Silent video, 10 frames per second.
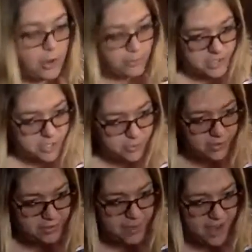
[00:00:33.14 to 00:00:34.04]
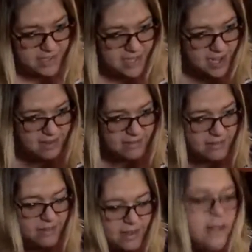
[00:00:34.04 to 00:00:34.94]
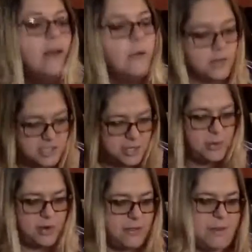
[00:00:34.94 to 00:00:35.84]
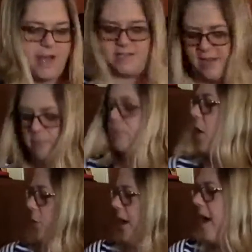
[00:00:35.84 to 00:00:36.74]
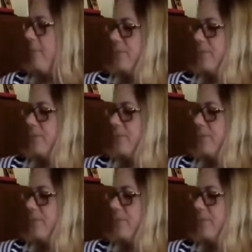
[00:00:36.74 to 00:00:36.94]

Are we chewing on the box now? We're chewing on the box now. Okay.